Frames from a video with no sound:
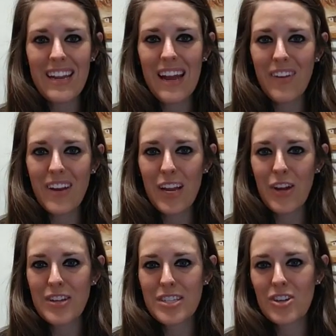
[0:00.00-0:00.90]
having a
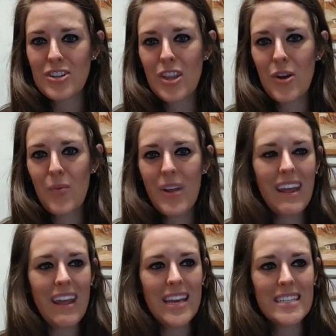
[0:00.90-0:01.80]
good start to their
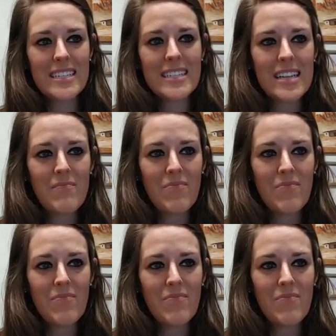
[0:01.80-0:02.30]
weekend.